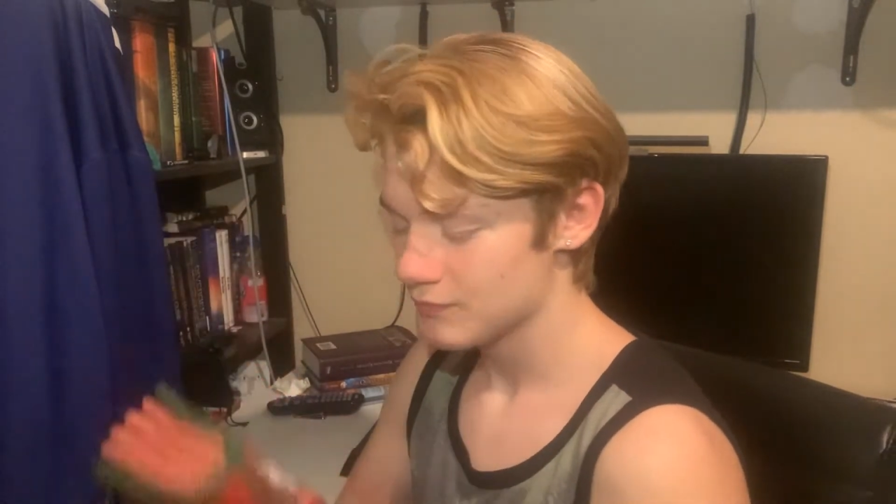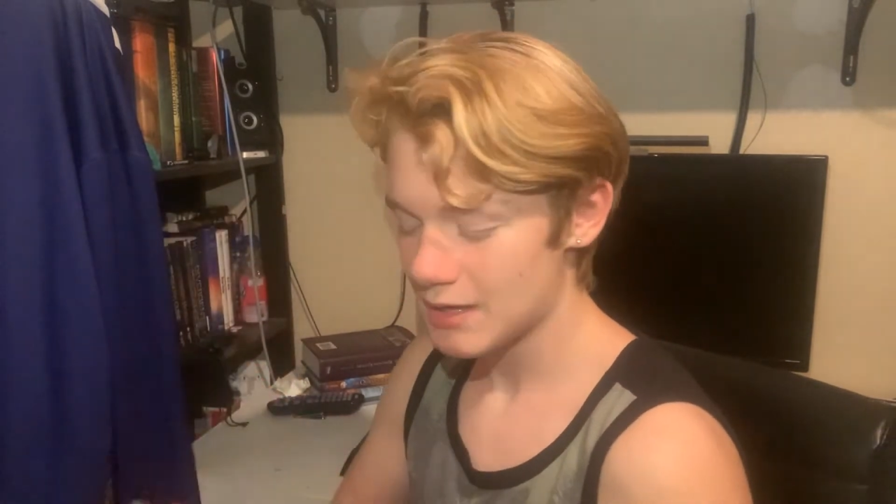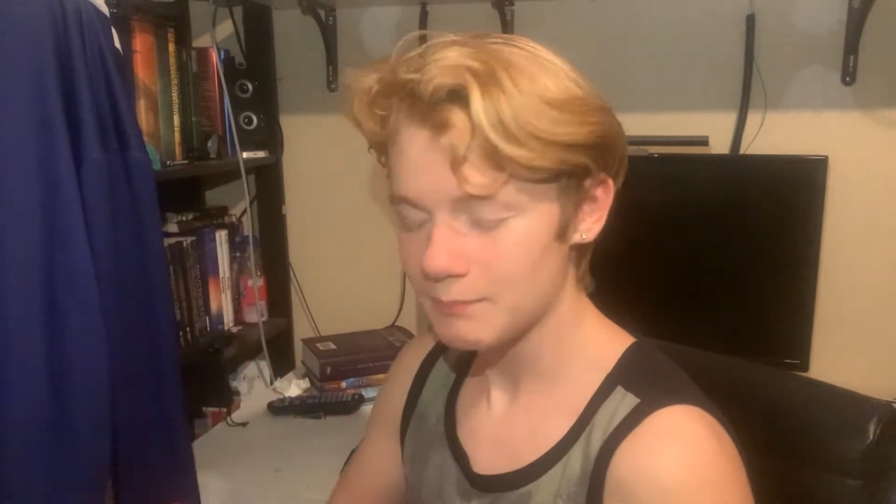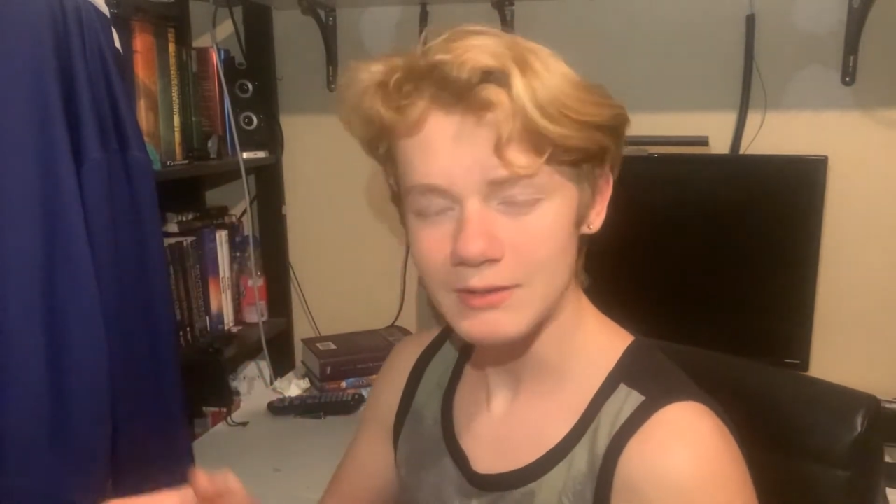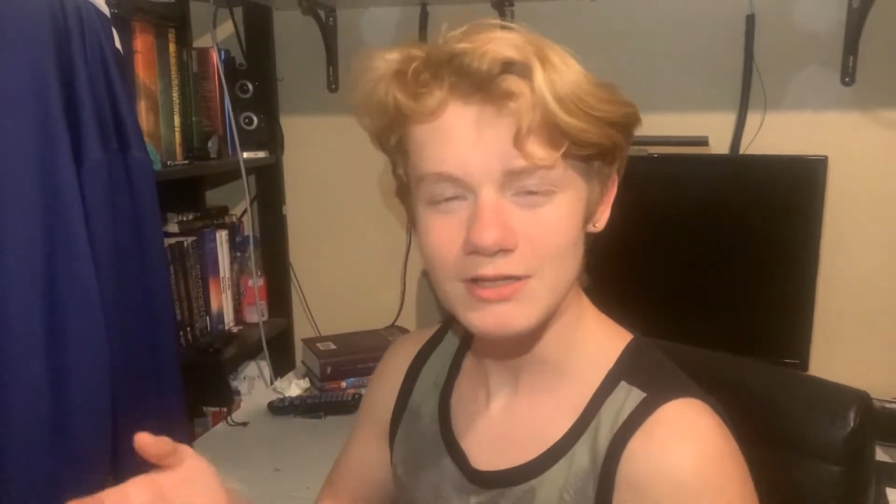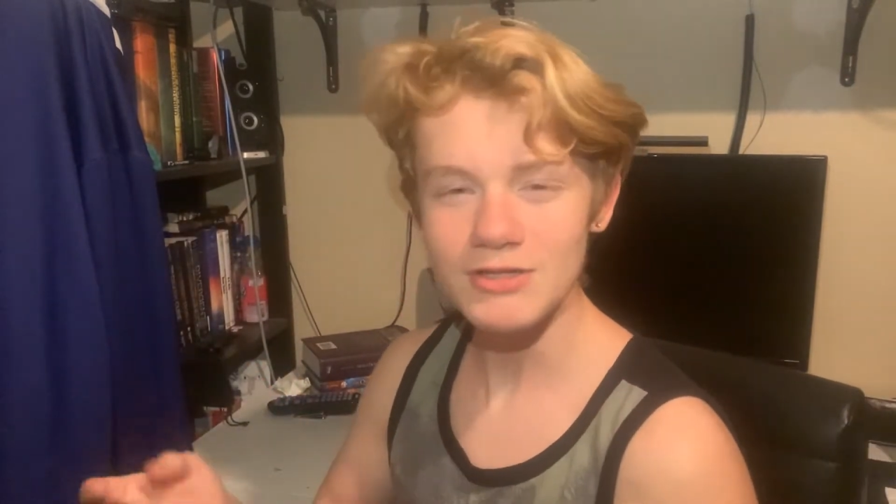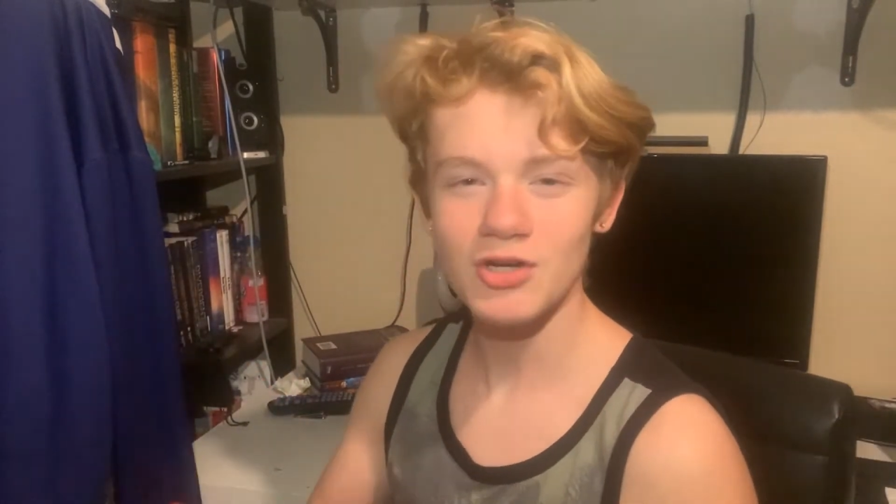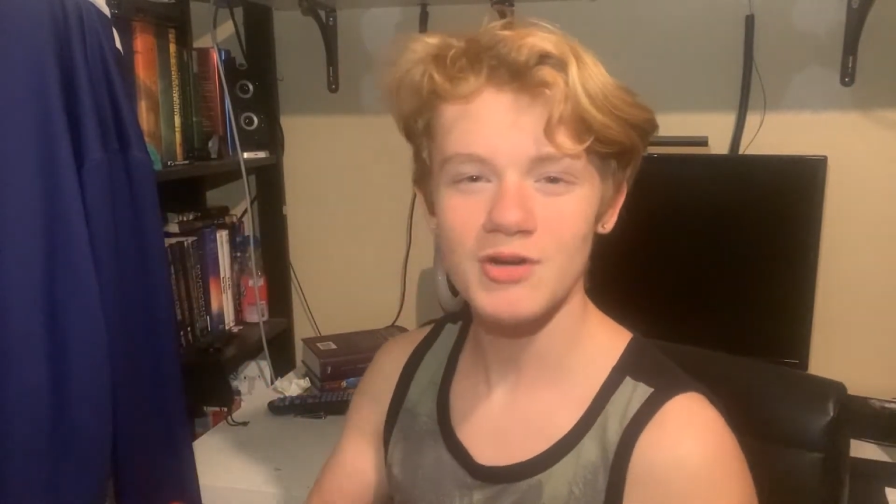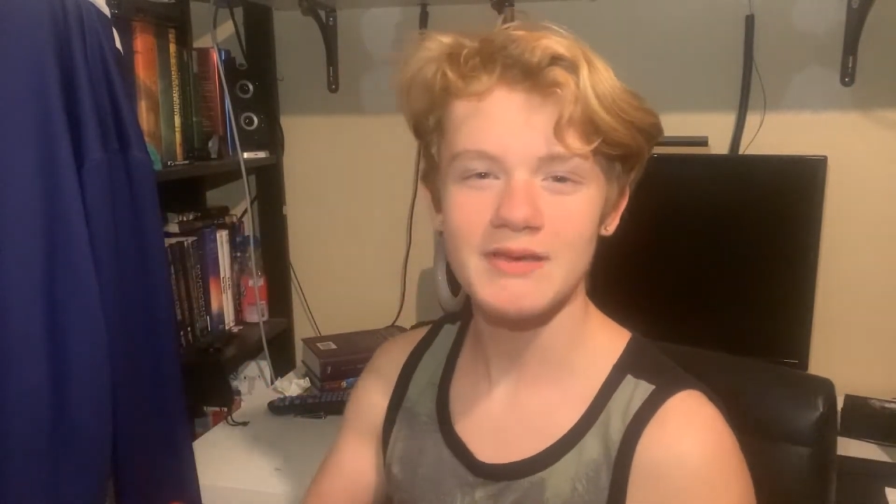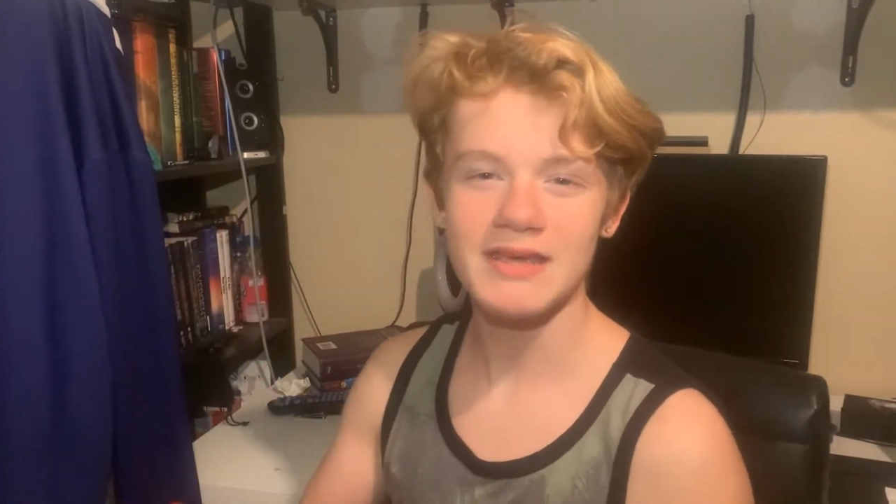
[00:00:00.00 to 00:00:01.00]
Now please
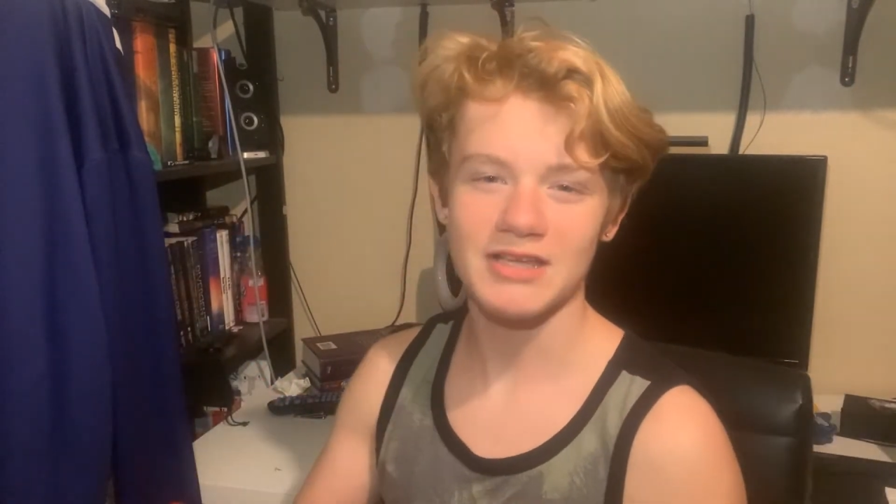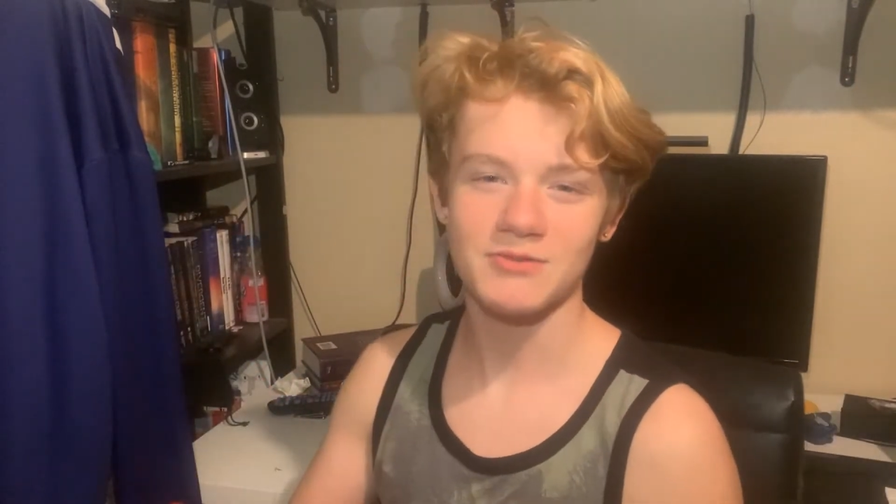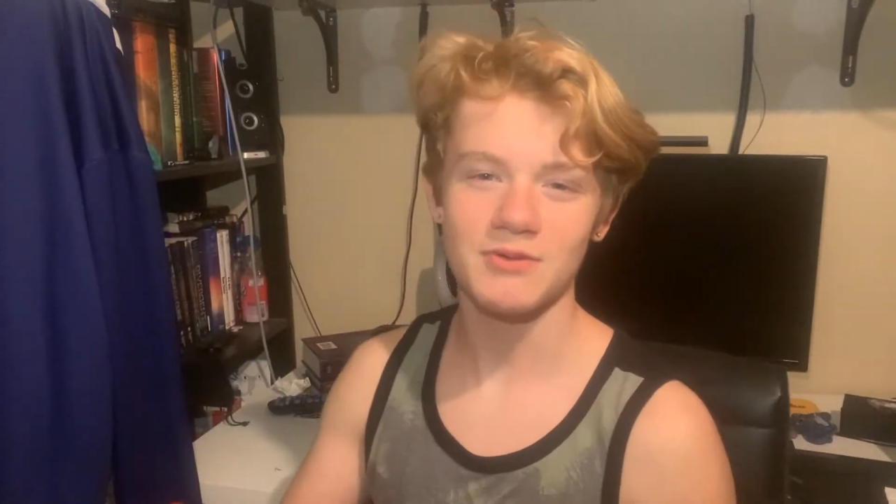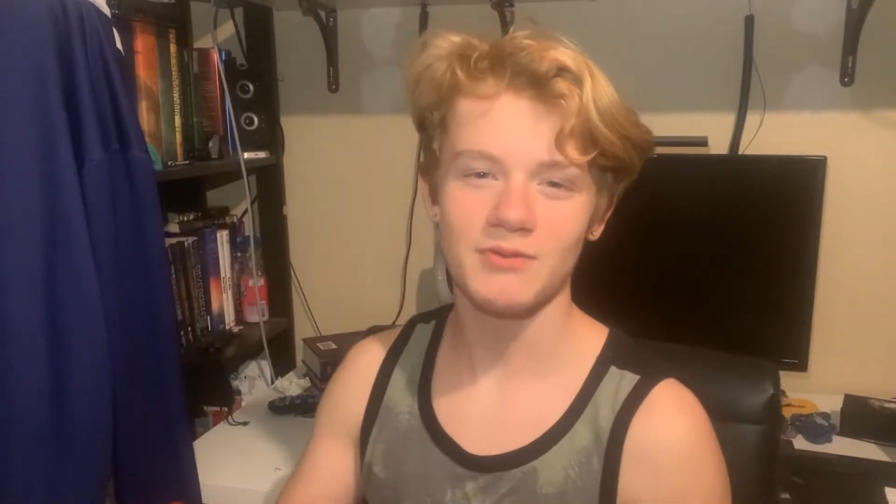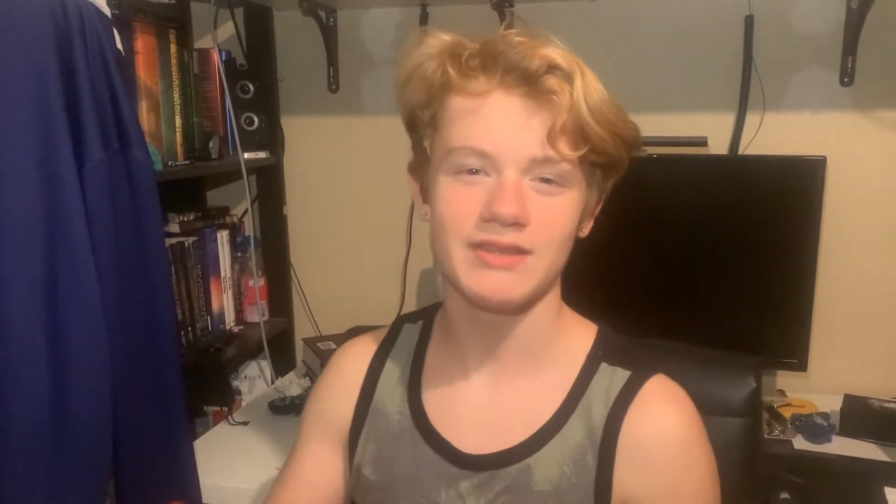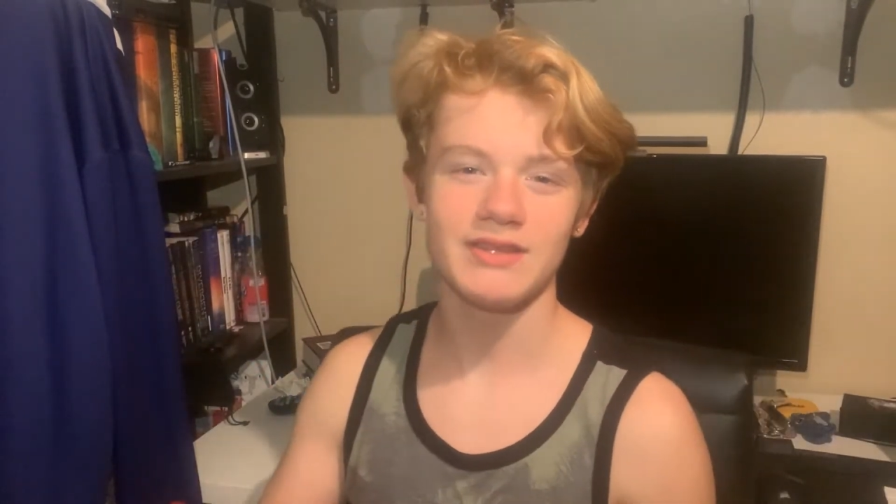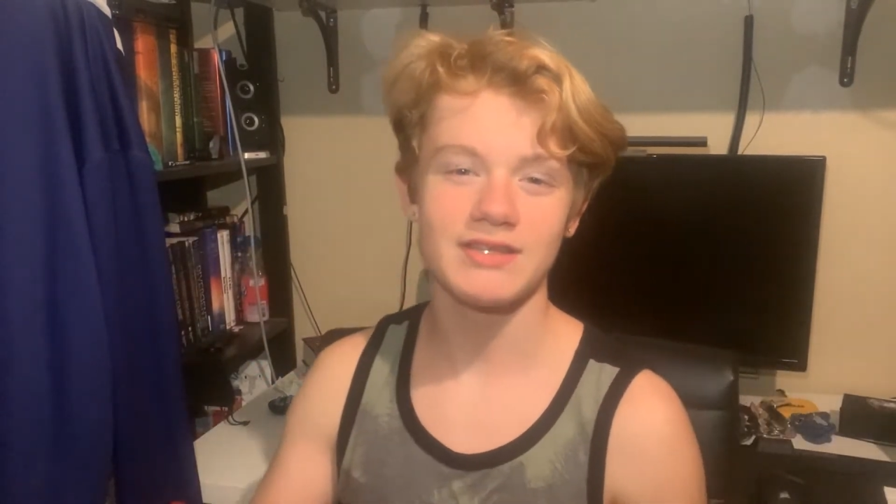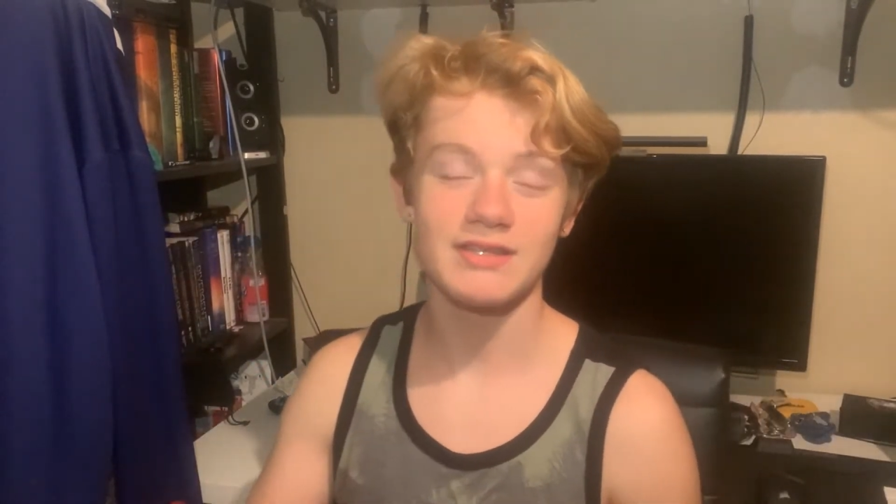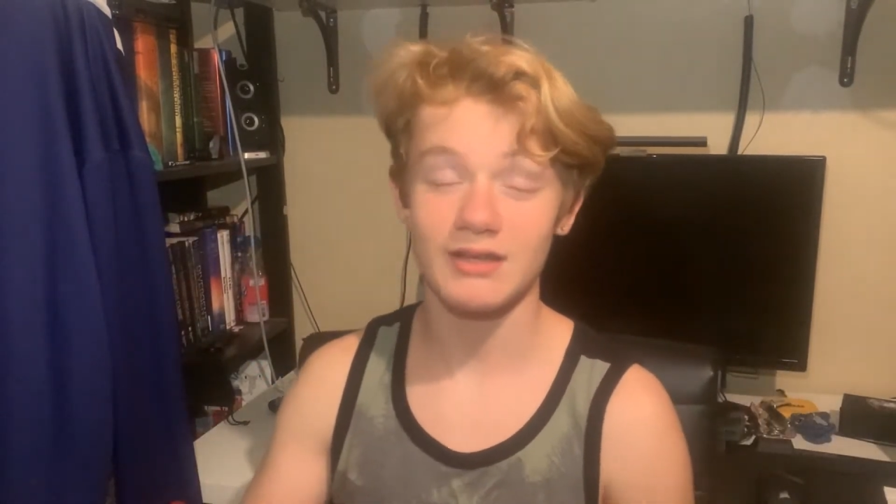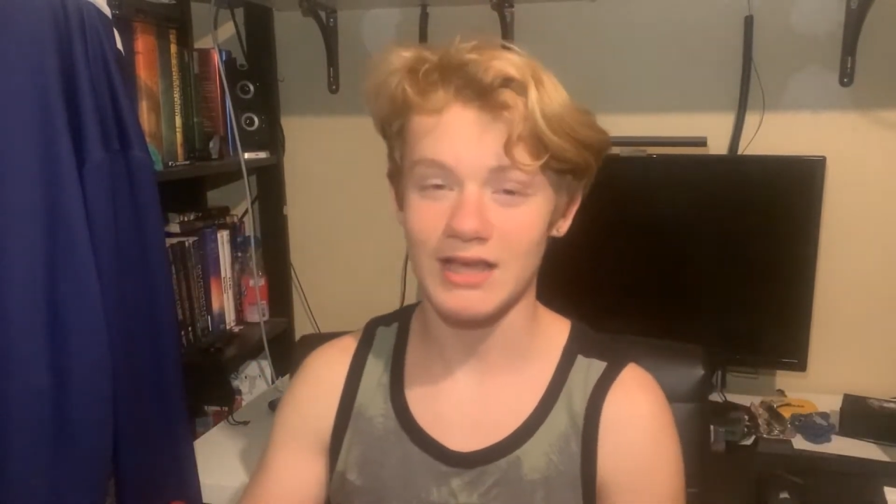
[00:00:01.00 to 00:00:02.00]
join me as we read this